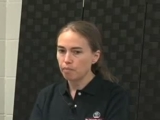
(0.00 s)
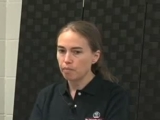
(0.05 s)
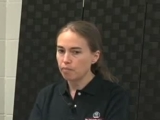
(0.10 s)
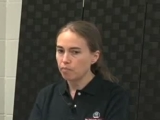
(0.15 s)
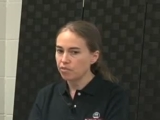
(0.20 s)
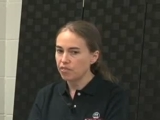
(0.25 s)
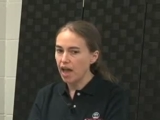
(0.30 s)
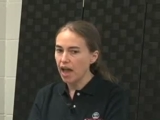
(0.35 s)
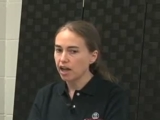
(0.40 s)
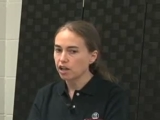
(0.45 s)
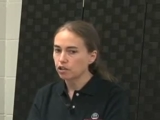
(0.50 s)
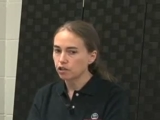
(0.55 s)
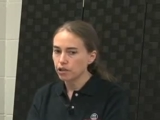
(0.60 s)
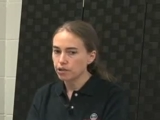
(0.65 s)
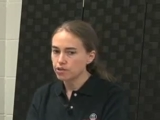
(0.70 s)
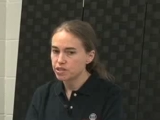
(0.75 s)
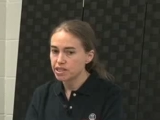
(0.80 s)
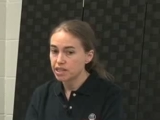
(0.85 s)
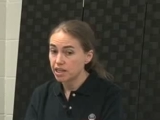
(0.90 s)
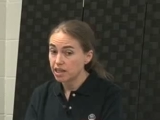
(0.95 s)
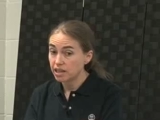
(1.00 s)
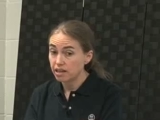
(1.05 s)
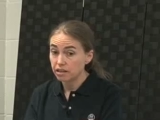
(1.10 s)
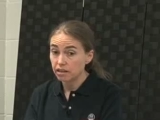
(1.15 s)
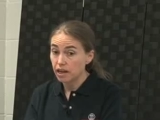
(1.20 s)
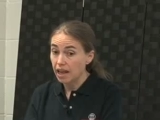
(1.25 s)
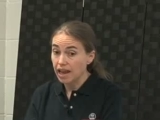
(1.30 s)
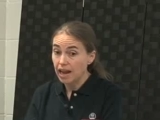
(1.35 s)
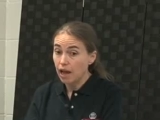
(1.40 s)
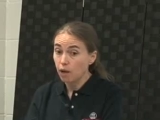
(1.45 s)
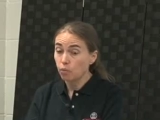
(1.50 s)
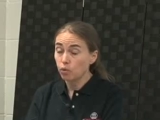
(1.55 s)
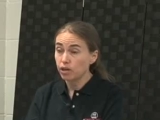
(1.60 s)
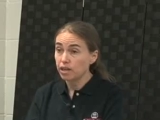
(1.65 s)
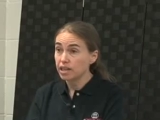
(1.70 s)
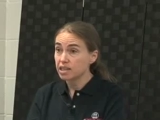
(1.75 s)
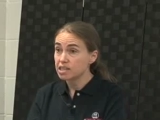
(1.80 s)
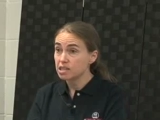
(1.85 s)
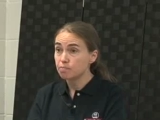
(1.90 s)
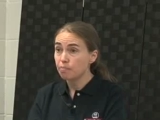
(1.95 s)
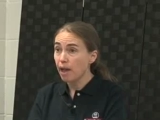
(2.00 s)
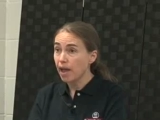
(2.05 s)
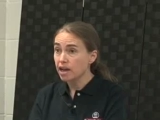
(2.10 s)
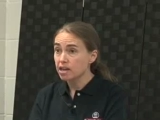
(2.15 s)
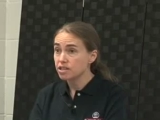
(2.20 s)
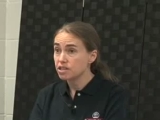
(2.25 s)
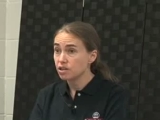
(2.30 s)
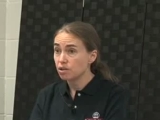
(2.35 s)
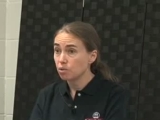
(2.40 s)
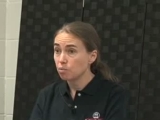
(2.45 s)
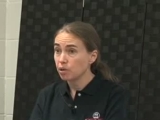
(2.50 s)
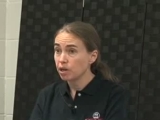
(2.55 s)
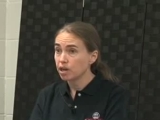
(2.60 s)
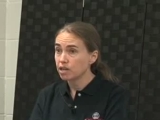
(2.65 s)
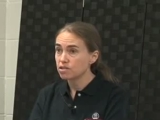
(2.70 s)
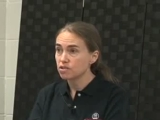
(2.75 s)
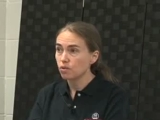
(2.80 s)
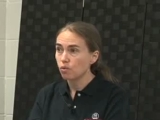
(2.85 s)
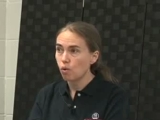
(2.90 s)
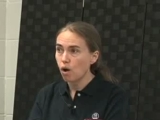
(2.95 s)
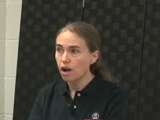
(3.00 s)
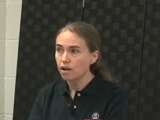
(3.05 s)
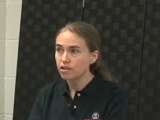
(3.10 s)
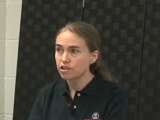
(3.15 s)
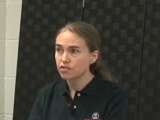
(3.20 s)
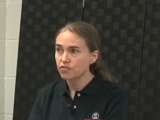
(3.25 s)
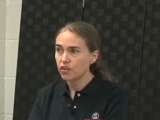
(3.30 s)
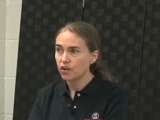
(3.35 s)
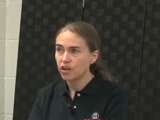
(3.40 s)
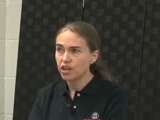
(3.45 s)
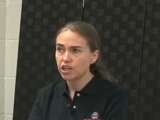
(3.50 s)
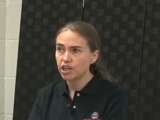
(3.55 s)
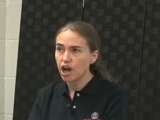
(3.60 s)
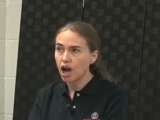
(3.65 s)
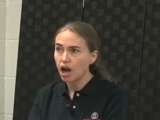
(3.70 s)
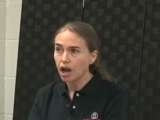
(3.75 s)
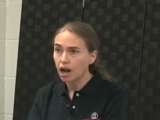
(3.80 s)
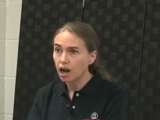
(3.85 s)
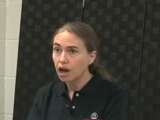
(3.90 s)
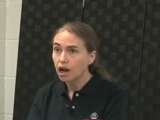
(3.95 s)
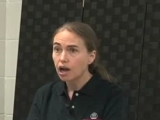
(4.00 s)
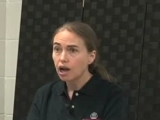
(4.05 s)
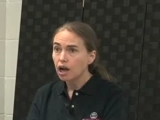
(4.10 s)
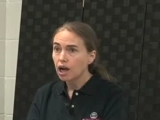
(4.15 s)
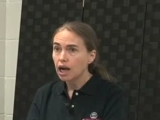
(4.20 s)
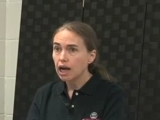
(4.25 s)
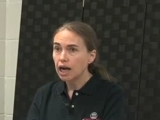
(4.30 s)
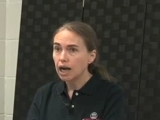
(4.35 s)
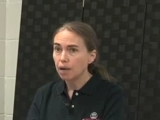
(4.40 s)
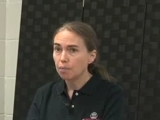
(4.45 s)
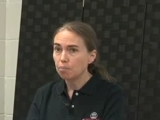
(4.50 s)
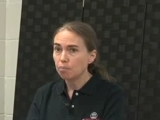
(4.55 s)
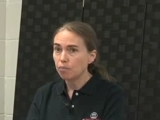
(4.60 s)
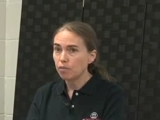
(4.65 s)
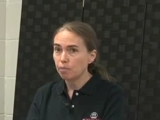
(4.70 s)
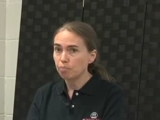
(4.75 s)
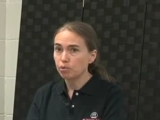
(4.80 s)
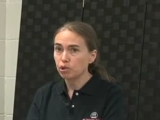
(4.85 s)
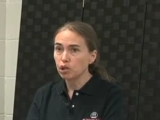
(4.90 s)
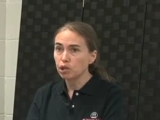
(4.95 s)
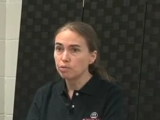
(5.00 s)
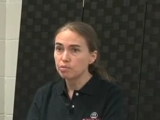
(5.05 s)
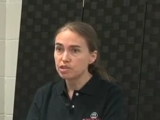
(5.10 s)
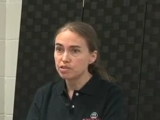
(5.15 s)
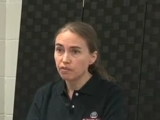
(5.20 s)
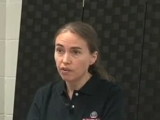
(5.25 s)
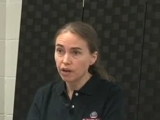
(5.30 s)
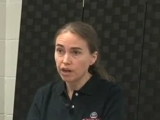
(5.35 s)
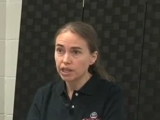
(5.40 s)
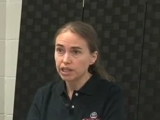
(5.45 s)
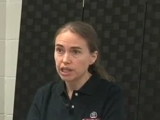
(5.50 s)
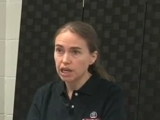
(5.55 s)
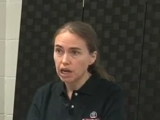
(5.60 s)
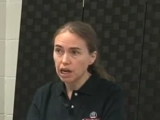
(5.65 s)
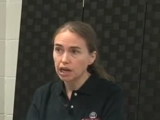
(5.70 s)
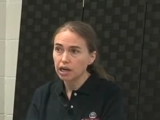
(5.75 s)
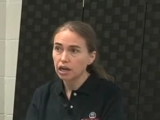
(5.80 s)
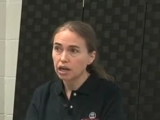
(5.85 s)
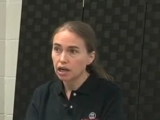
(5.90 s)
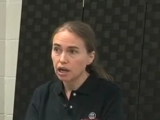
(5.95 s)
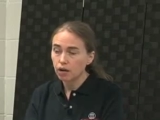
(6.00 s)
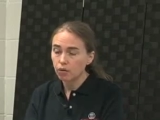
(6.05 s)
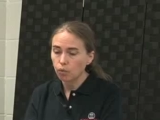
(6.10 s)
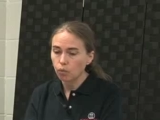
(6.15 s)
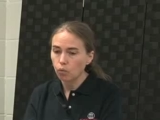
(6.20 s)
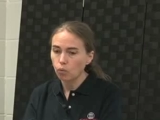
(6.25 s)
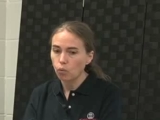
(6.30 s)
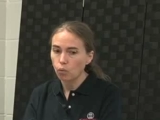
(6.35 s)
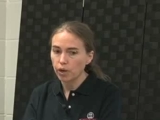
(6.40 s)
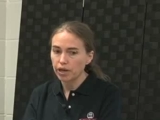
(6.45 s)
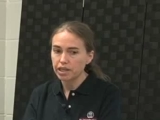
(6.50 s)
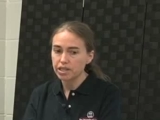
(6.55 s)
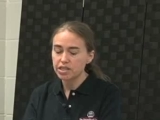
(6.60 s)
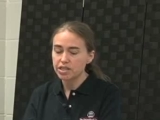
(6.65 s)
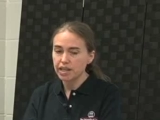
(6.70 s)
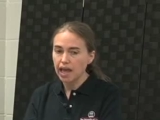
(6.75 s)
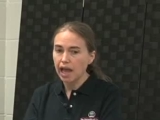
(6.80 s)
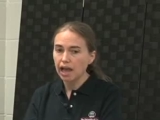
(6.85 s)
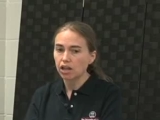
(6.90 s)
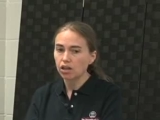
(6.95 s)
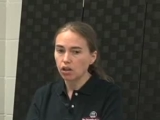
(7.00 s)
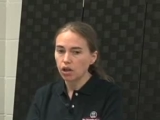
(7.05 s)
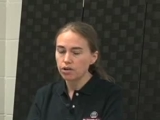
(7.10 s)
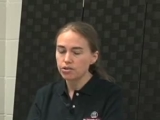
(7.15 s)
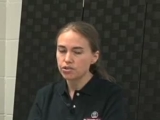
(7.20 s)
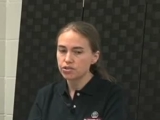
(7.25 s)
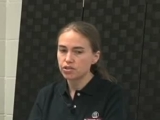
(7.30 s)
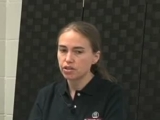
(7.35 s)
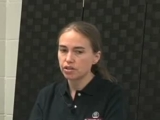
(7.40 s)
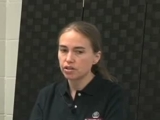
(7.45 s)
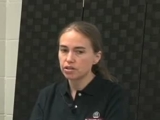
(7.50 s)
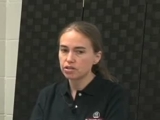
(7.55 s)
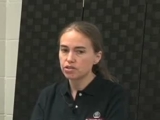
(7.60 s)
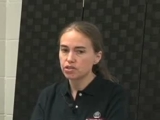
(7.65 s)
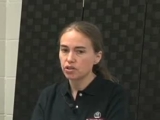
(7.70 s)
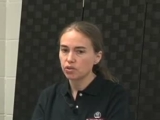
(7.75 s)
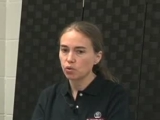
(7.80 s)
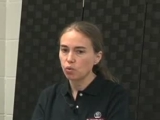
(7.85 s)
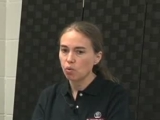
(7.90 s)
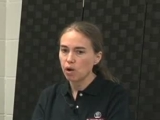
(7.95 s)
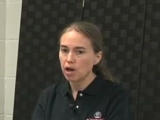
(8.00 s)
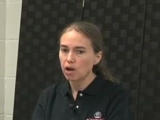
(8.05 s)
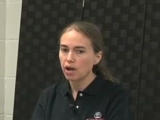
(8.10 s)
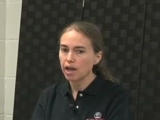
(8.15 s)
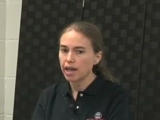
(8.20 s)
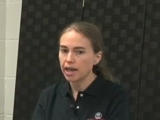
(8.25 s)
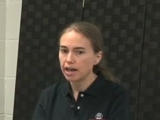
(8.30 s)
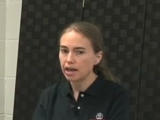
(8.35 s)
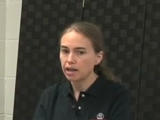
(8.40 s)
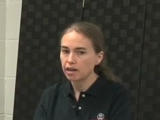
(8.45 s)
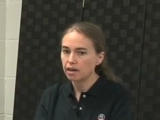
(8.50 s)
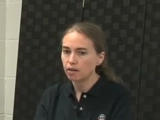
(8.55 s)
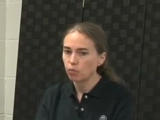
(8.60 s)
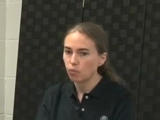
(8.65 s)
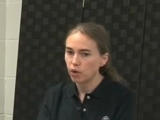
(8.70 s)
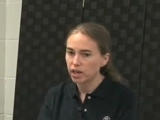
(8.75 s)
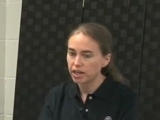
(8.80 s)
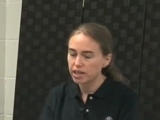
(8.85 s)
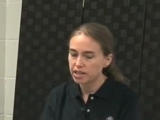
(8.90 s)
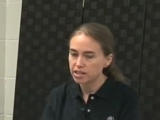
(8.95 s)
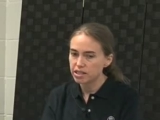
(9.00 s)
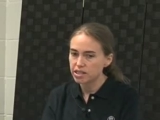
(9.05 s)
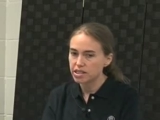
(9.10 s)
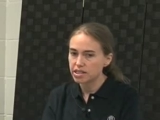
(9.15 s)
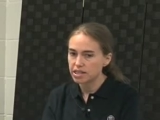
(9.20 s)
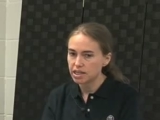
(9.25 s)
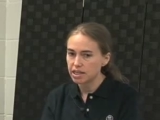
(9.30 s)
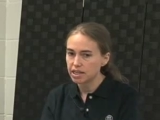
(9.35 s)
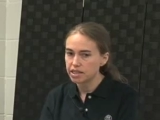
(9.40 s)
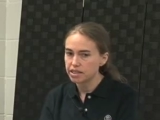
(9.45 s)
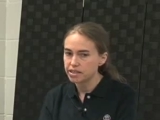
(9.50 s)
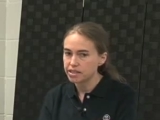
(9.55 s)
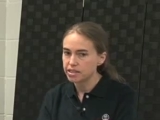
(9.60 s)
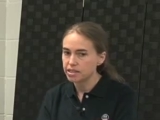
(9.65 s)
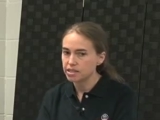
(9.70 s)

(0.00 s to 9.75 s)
that close in, and I wouldn't expect to, because the water is very young. The plume is very young when it's that close to the wellhead, and we didn't see